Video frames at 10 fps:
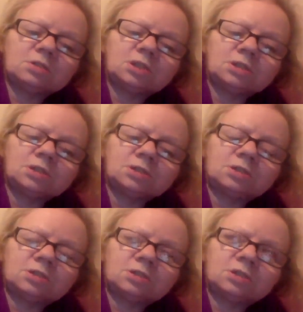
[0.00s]
Just
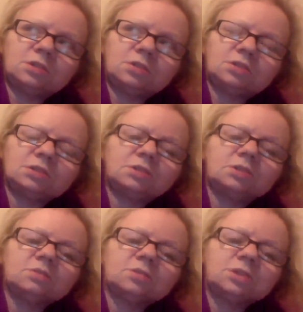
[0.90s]
you
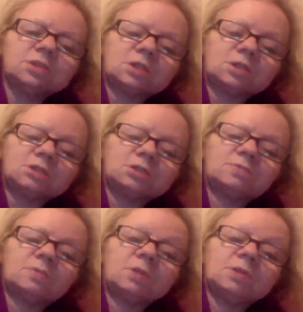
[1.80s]
do the research, you
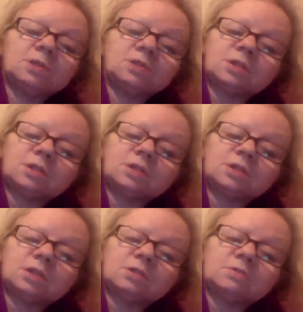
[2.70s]
find these things
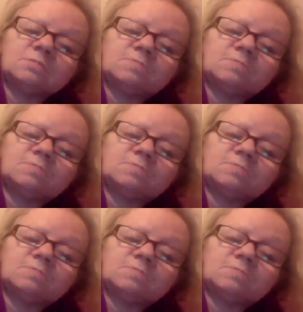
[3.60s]
out.